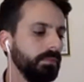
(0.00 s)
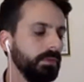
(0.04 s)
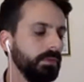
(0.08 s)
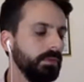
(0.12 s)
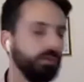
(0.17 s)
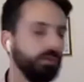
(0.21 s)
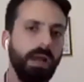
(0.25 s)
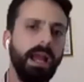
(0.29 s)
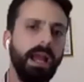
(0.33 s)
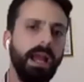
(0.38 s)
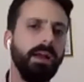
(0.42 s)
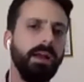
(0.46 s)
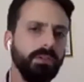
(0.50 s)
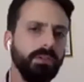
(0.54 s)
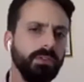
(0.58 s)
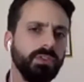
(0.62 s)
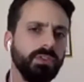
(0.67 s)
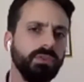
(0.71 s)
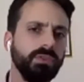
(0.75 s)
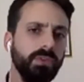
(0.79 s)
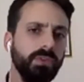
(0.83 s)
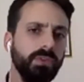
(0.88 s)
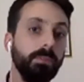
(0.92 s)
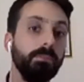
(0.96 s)

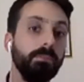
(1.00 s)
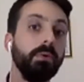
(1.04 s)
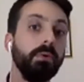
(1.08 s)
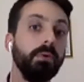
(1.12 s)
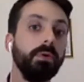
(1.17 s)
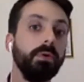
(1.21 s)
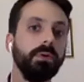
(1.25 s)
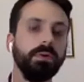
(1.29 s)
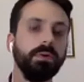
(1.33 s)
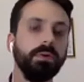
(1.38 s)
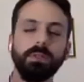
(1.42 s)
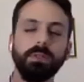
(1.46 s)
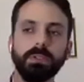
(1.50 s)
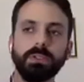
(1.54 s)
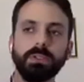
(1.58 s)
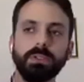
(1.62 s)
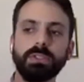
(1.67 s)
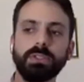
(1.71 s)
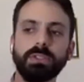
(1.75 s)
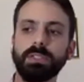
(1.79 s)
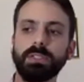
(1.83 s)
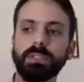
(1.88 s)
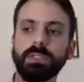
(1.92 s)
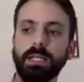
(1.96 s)
grounds for
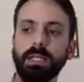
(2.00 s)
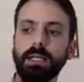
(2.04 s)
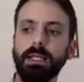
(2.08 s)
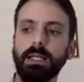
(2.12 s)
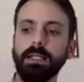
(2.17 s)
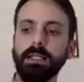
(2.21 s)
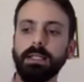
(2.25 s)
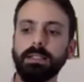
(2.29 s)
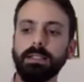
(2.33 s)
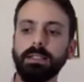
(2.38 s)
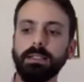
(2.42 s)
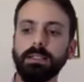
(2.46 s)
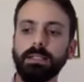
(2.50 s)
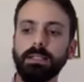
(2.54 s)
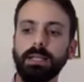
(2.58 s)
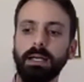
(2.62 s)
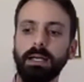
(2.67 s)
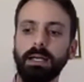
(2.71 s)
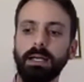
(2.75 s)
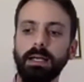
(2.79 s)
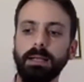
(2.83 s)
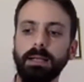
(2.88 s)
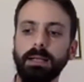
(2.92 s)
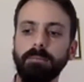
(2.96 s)
pause and
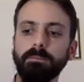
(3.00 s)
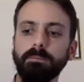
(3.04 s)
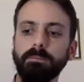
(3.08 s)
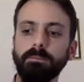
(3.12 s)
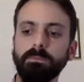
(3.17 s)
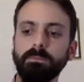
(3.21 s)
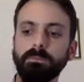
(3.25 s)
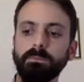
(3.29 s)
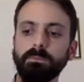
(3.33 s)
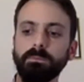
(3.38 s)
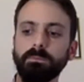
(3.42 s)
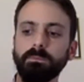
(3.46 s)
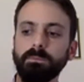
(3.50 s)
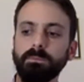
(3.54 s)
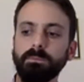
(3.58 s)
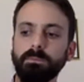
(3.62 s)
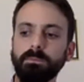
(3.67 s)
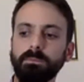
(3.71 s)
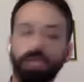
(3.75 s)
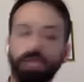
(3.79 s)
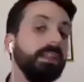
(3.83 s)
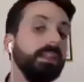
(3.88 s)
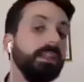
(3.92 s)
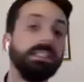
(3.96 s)
um,
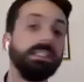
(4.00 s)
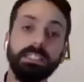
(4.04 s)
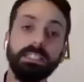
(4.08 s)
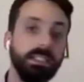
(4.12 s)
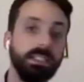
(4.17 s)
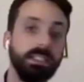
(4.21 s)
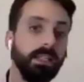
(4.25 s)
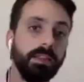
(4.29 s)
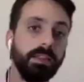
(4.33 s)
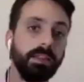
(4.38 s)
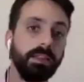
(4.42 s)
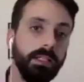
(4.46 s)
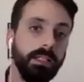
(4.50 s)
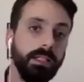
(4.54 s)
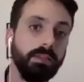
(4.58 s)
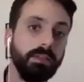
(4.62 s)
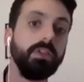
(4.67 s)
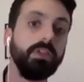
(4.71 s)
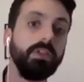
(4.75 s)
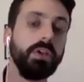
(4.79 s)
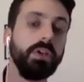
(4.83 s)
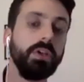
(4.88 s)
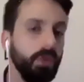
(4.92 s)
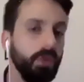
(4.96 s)
and this is nothing
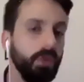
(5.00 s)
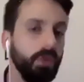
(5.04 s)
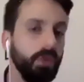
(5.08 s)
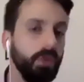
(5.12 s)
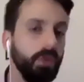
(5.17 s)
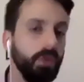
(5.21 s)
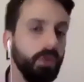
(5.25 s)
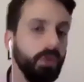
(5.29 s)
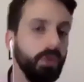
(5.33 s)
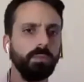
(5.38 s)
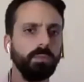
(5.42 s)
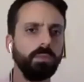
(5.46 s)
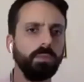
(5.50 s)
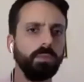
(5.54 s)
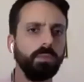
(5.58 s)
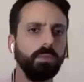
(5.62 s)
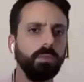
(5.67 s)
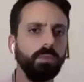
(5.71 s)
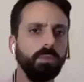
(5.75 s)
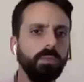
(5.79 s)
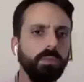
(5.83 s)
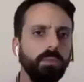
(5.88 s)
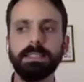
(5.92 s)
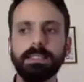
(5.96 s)
new. I mean,
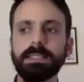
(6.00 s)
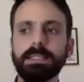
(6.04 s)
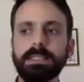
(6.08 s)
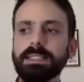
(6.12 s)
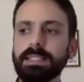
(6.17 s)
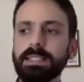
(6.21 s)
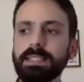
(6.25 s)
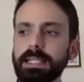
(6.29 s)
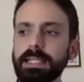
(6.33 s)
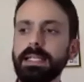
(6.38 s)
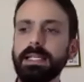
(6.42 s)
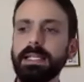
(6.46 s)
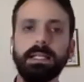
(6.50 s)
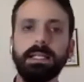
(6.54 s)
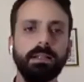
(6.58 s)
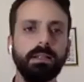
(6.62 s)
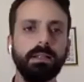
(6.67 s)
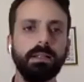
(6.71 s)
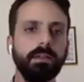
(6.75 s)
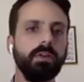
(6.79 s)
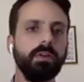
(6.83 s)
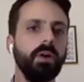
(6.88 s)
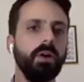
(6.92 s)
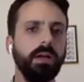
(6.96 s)
we've been seeing the
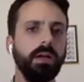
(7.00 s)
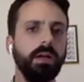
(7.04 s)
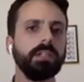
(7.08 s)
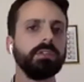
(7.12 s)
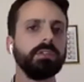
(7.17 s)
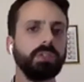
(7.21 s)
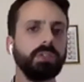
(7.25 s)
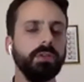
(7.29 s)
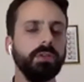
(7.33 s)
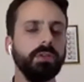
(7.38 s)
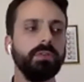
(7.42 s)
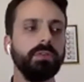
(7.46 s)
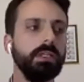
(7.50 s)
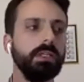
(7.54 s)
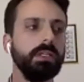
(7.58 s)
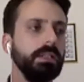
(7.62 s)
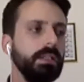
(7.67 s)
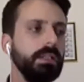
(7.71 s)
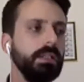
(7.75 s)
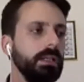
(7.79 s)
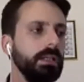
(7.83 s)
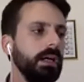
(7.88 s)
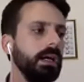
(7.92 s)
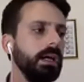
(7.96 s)
growing sort of
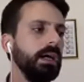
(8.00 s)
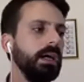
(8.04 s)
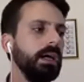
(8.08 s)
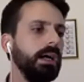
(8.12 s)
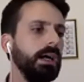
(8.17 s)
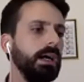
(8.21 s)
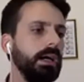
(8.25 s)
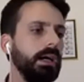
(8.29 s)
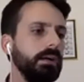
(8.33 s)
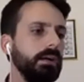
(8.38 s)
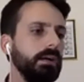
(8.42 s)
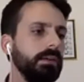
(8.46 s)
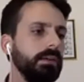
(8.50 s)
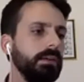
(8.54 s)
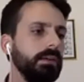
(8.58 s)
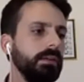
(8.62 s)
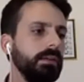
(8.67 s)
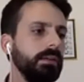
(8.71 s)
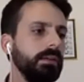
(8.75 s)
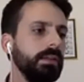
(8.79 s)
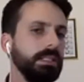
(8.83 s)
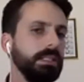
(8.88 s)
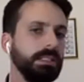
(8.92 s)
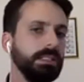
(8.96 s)
uh,
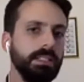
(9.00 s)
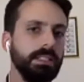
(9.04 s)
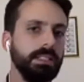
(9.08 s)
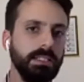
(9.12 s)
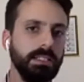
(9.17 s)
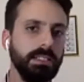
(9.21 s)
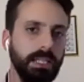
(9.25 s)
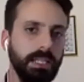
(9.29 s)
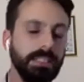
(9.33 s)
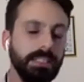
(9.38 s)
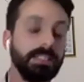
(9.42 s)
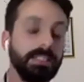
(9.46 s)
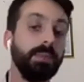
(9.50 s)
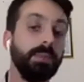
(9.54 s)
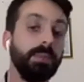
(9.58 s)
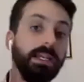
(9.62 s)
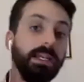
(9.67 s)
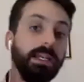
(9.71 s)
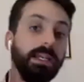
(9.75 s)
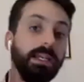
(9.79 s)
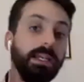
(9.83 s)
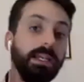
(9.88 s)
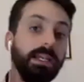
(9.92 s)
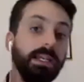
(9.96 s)
this this
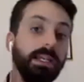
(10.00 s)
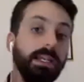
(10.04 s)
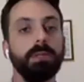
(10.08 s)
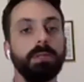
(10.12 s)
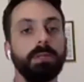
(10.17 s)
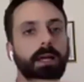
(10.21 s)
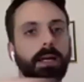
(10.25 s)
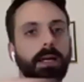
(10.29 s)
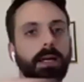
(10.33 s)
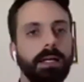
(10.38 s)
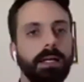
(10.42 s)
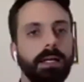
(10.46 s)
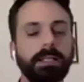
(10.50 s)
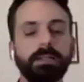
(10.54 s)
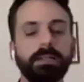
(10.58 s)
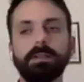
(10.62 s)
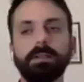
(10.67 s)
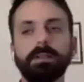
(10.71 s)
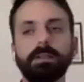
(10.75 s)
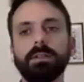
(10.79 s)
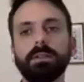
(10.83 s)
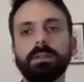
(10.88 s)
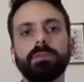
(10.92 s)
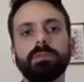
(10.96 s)
expanding
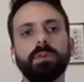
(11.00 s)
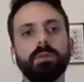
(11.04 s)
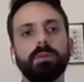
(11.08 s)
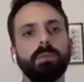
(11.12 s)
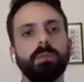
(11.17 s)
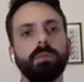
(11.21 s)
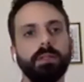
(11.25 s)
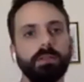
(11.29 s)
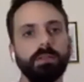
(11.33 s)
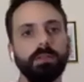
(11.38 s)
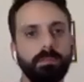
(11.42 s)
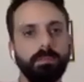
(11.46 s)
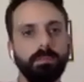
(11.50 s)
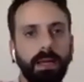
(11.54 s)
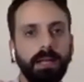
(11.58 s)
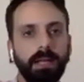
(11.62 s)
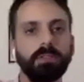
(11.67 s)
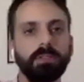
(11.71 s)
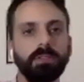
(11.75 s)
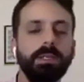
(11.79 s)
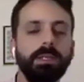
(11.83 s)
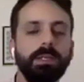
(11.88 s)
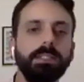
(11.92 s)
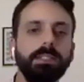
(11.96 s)
pipeline from the battle
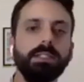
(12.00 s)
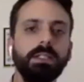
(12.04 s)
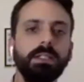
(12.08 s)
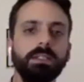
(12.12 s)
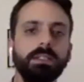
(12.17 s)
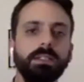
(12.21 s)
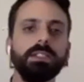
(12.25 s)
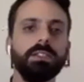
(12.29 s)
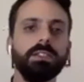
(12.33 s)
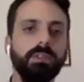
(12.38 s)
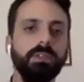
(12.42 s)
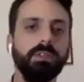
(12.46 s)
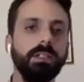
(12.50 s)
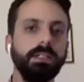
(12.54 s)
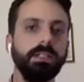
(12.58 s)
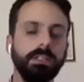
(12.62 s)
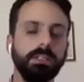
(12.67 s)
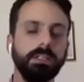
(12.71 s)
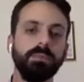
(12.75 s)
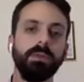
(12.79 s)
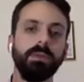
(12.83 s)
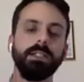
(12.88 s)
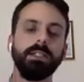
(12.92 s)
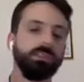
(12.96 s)
space to the civilian
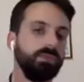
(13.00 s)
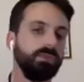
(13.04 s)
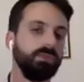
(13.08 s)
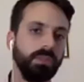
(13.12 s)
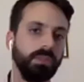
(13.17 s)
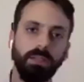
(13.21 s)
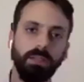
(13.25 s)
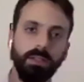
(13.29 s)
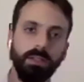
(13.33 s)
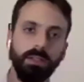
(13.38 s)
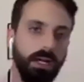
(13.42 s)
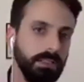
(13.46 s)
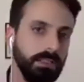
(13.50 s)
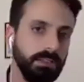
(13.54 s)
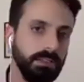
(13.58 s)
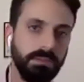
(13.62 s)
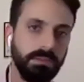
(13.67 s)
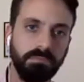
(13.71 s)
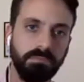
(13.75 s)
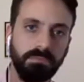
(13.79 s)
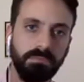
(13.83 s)
space for the last,